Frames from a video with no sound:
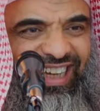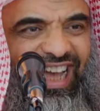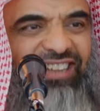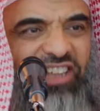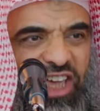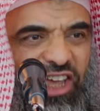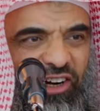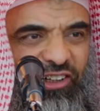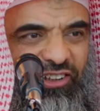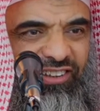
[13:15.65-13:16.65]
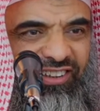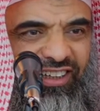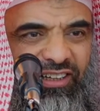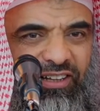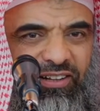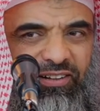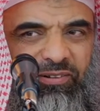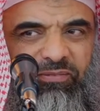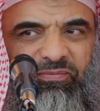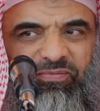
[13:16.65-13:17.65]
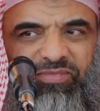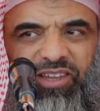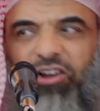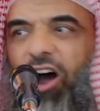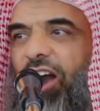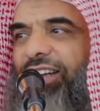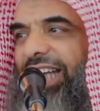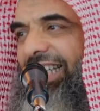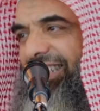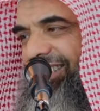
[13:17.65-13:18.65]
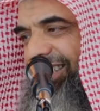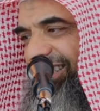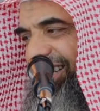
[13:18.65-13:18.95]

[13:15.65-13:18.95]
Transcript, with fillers: adhered, guarded